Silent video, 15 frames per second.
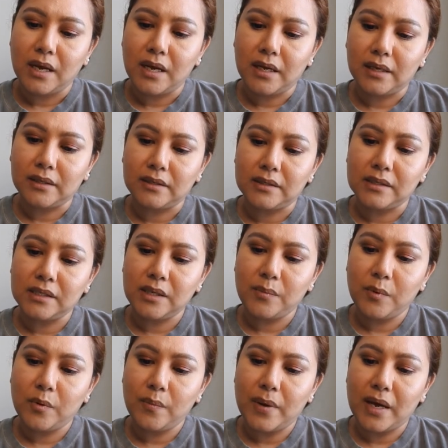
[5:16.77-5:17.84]
and
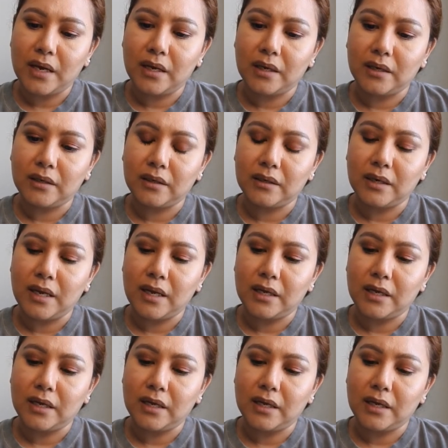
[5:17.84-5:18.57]
sebum and